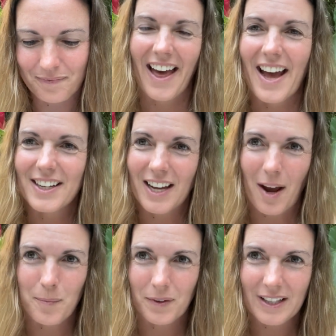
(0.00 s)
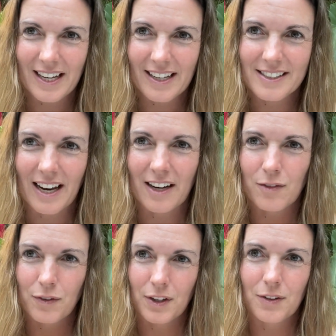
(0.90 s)
And I'm really excited
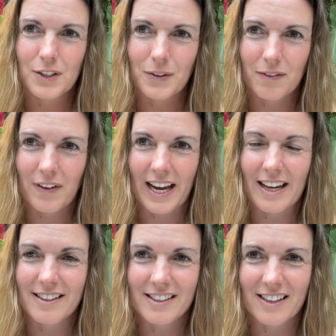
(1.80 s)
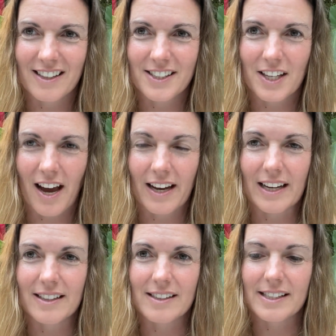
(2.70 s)
for you to invite into this
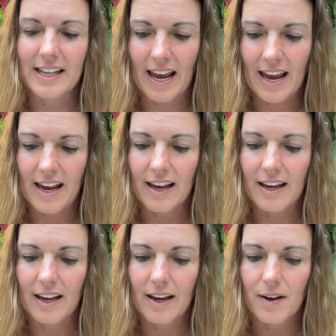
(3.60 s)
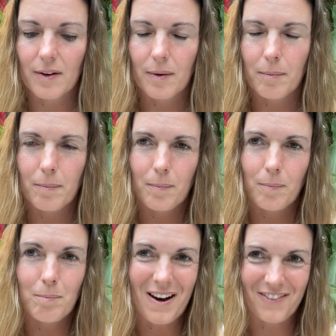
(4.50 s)
guidance a
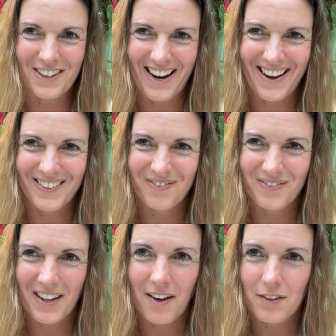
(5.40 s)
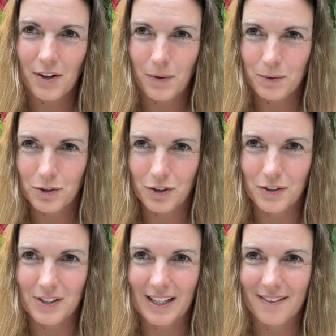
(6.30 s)
Bhavana of your own
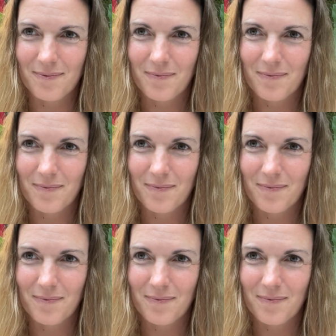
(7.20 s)
choosing.